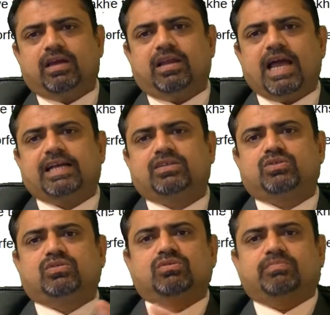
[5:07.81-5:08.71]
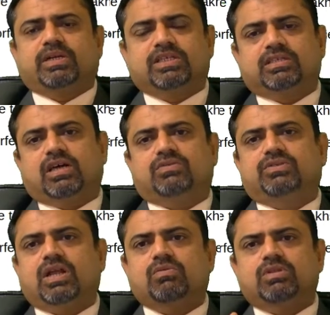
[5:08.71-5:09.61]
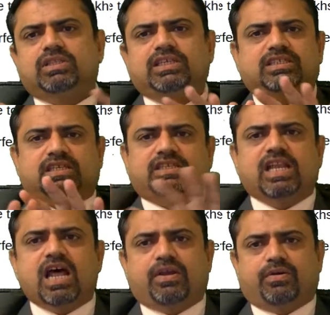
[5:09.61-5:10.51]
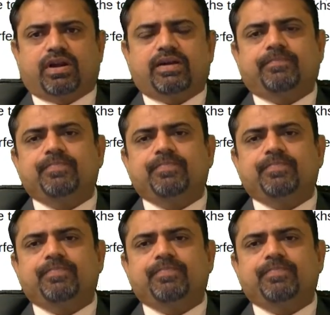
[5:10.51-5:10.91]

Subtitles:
lakhs to purchase the house. Now this is the scenario, right?